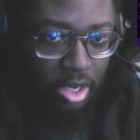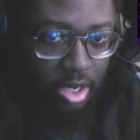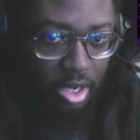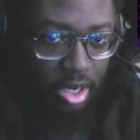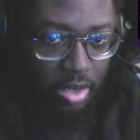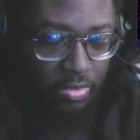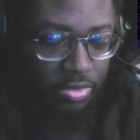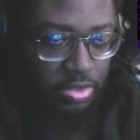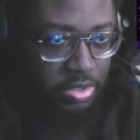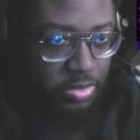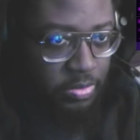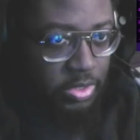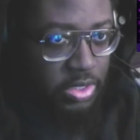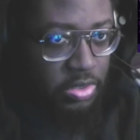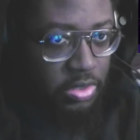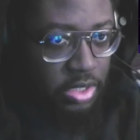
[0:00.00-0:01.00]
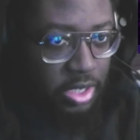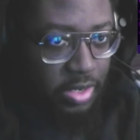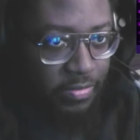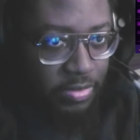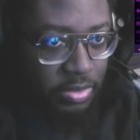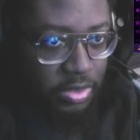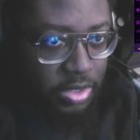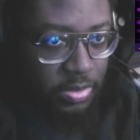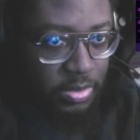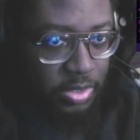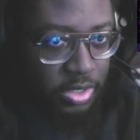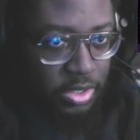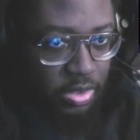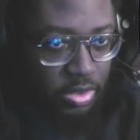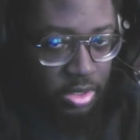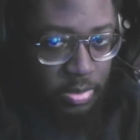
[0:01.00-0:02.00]
I'll do some research after just
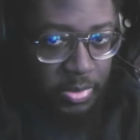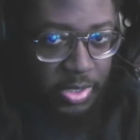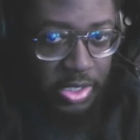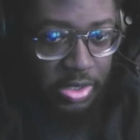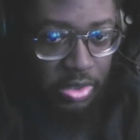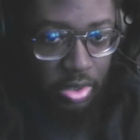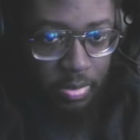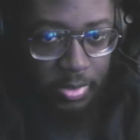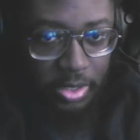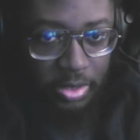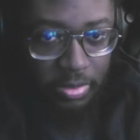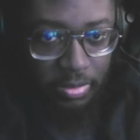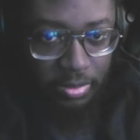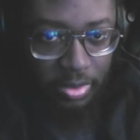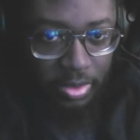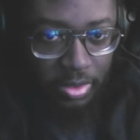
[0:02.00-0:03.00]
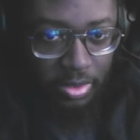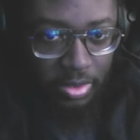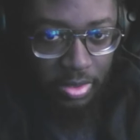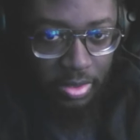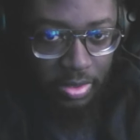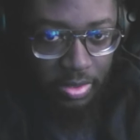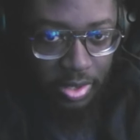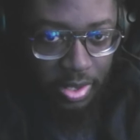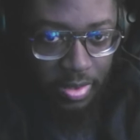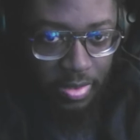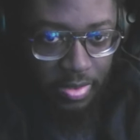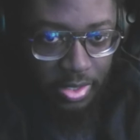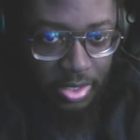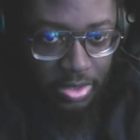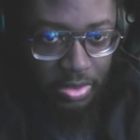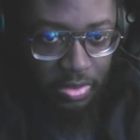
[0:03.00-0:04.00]
to be sure, but
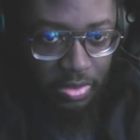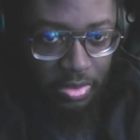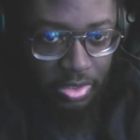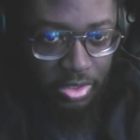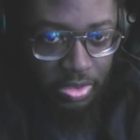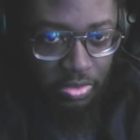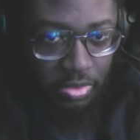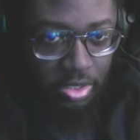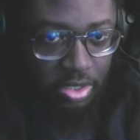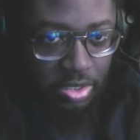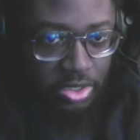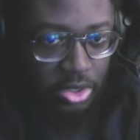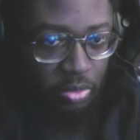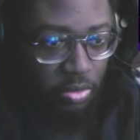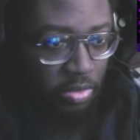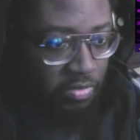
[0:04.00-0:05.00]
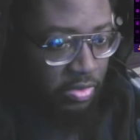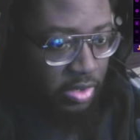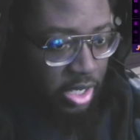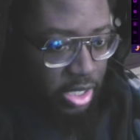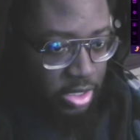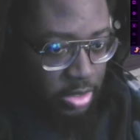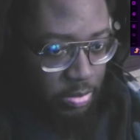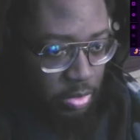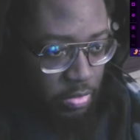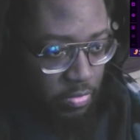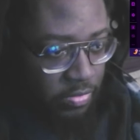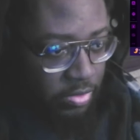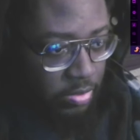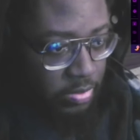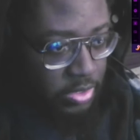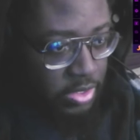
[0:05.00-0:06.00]
that's all it's showing there. So we'll react to both of
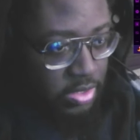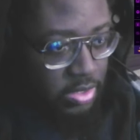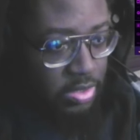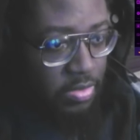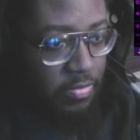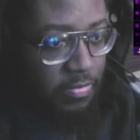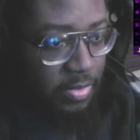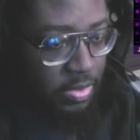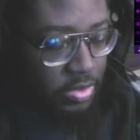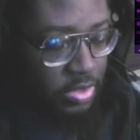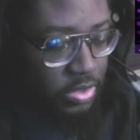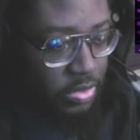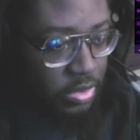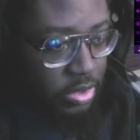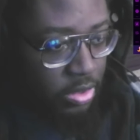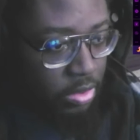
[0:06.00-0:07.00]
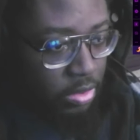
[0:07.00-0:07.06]
them since they're very short.